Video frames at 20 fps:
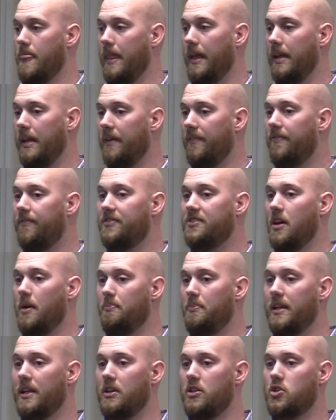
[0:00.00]
And if
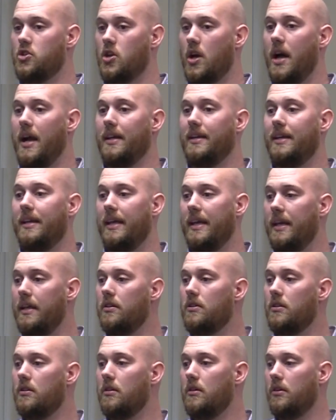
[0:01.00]
something is trying to
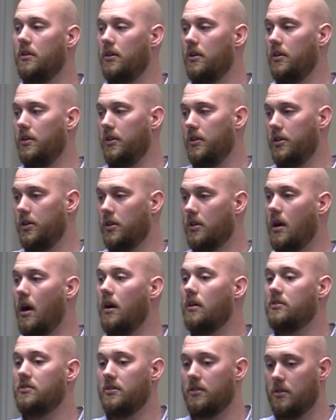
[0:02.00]
hinder your
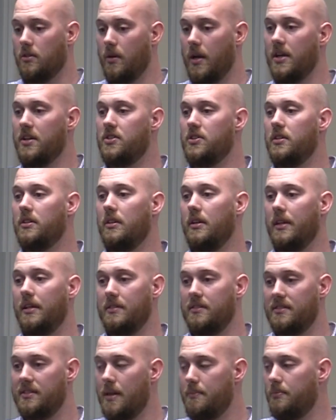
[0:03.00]
consecration
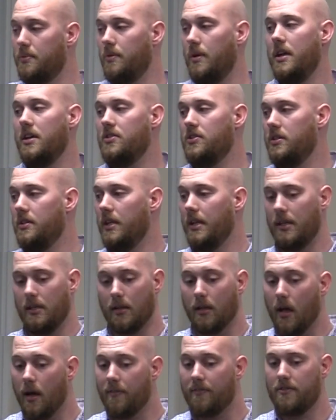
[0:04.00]
and separation
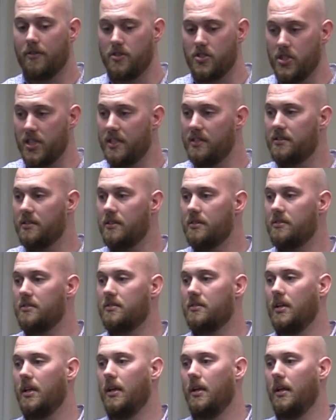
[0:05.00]
and love for
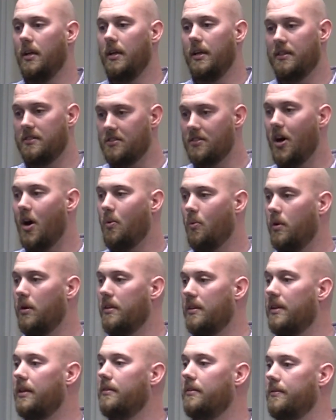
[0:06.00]
Jesus, it's not
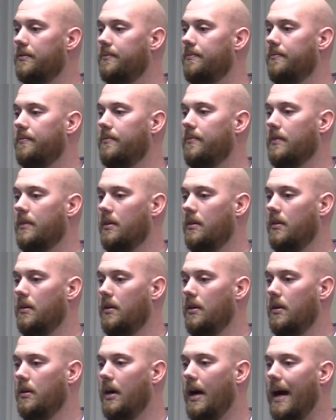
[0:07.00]
worth it.
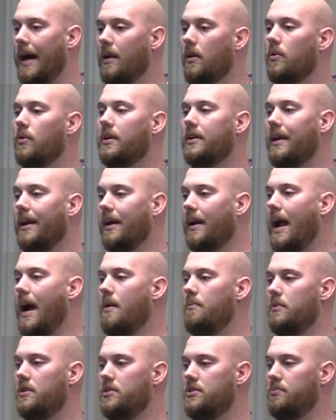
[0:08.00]
I don't care
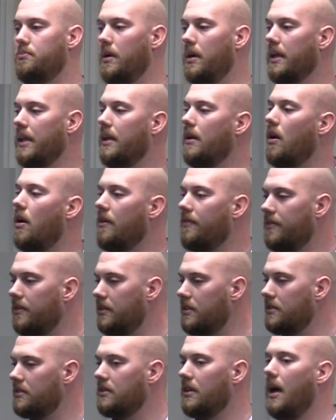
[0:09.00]
how much money it
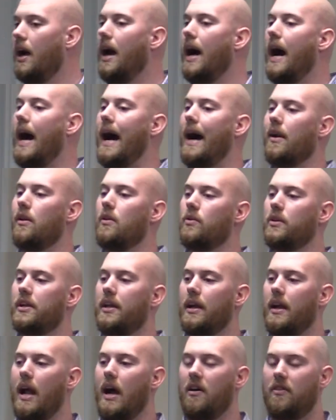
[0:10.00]
offers. I don't
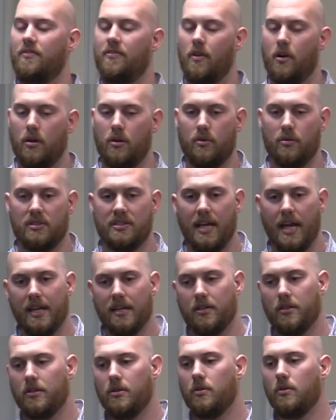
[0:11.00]
care how far it'll
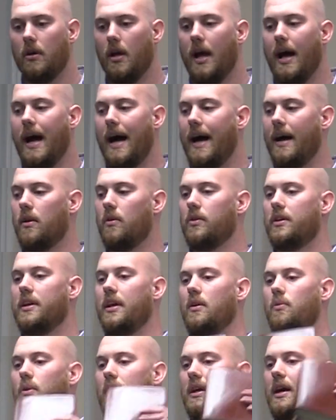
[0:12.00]
take you. I don't
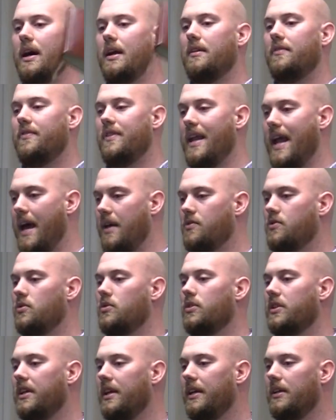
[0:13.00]
care what kind of
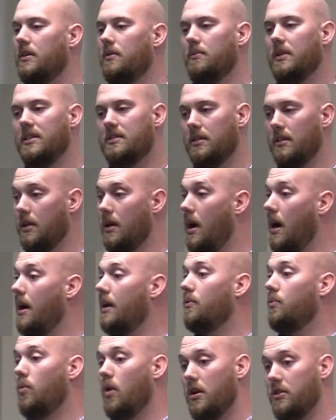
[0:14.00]
natural kingdom. Listen,
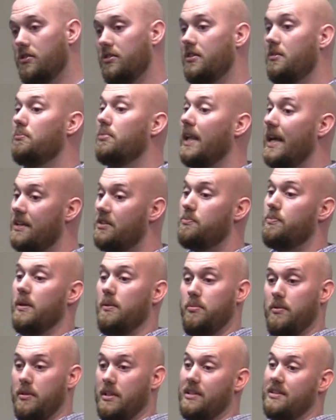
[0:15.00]
God wants to bless
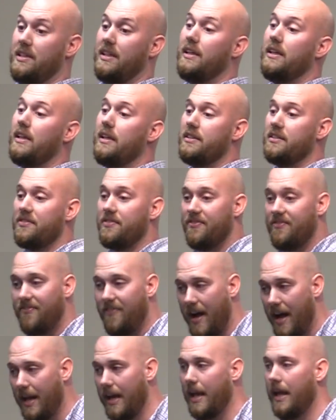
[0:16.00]
people because He needs
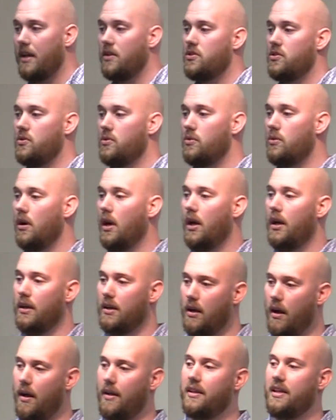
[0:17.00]
financial,
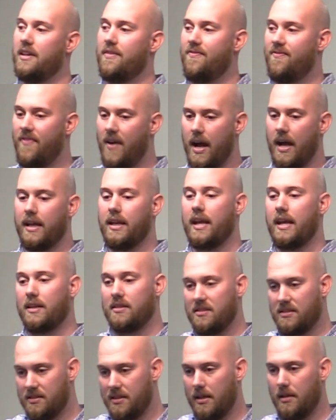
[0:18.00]
godly
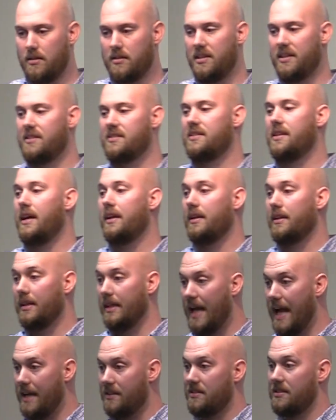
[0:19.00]
financiers. He said in the
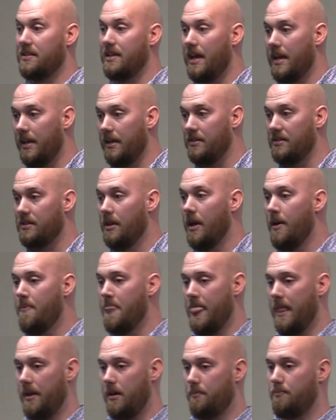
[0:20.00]
last days
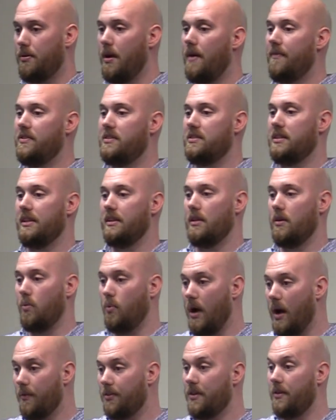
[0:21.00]
in a prophecy, the
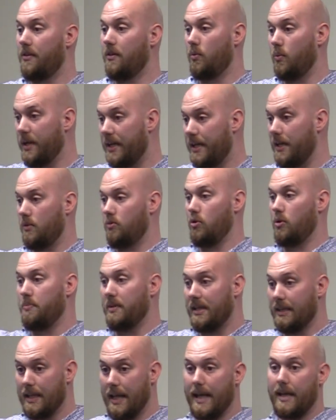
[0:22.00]
wealth of the wicked will
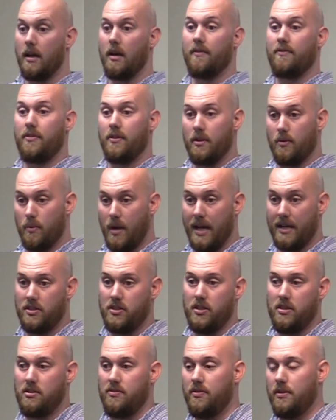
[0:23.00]
be laid up for the
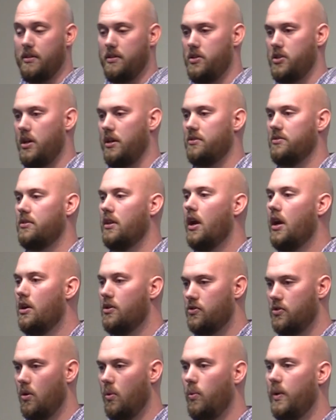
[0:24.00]
righteous, for the just.
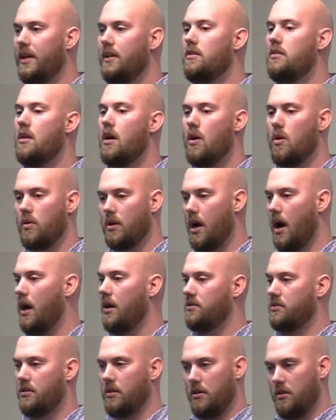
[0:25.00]
So we know
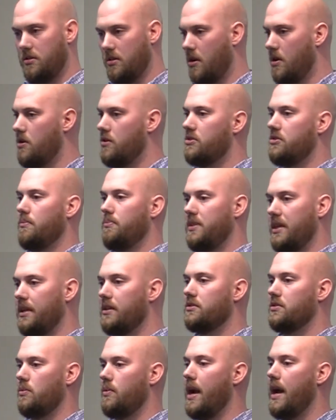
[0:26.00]
God's going to turn some
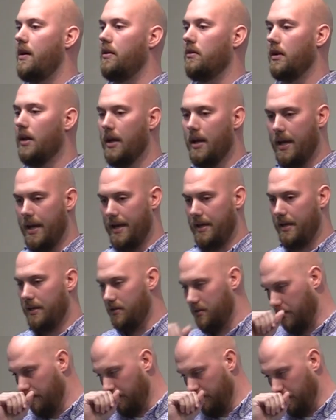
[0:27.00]
things around. And
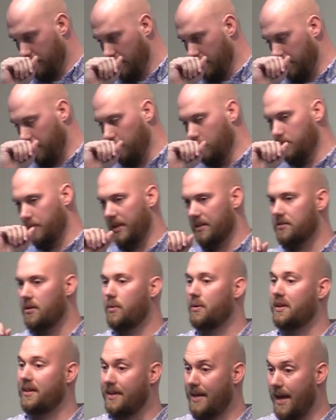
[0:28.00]
it's
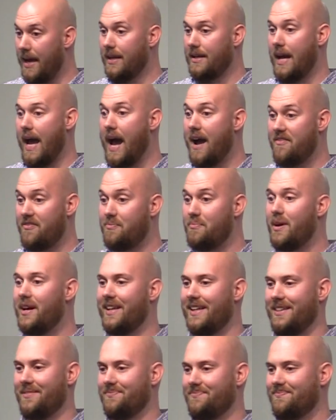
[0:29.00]
okay to have
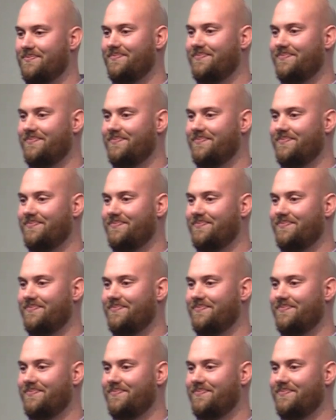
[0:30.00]
money.